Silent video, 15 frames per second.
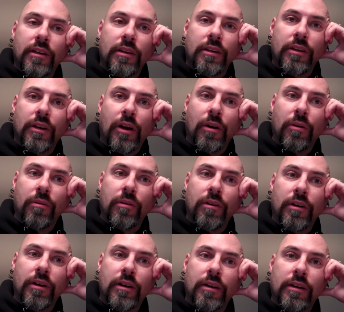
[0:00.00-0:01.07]

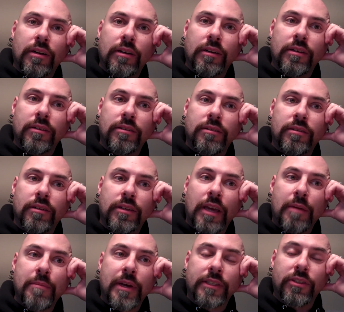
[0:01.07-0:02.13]
A
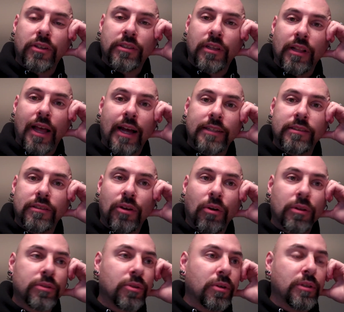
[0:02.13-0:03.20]
game master has a lot
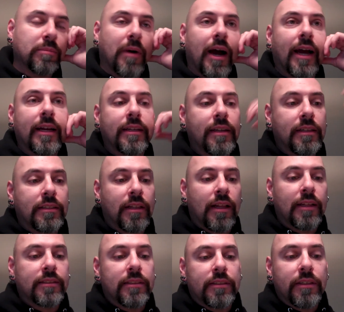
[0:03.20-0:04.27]
going through in his mind. He's a
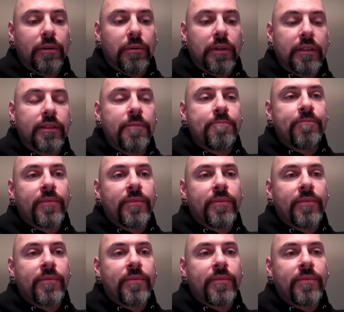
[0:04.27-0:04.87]
lot to deal with.